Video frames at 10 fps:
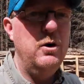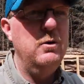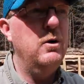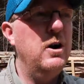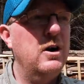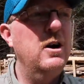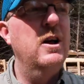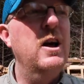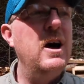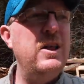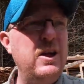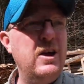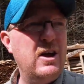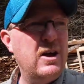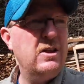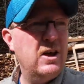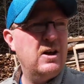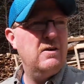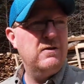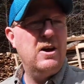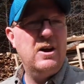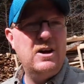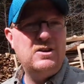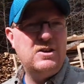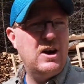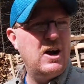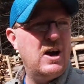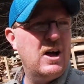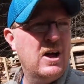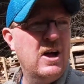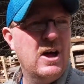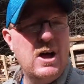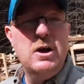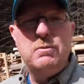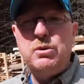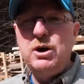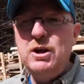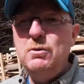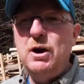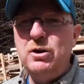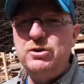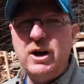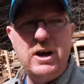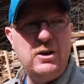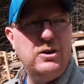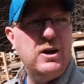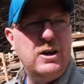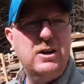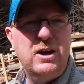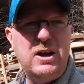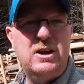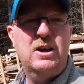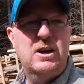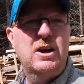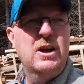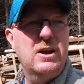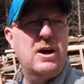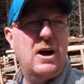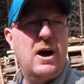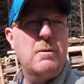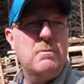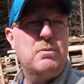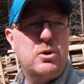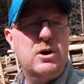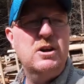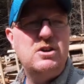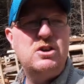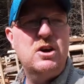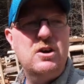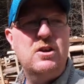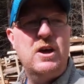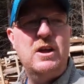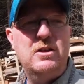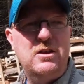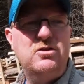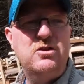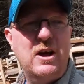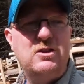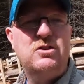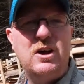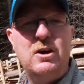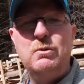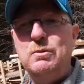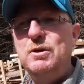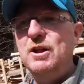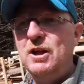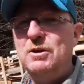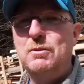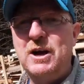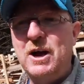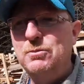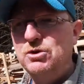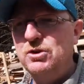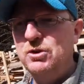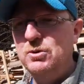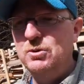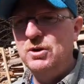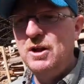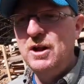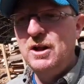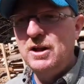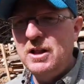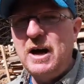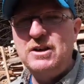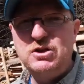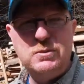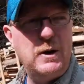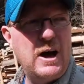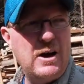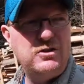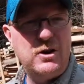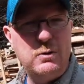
point where I think think I've got it uh, pretty well dialed in like I'm pretty sure that this next cut would be like my absolute last pass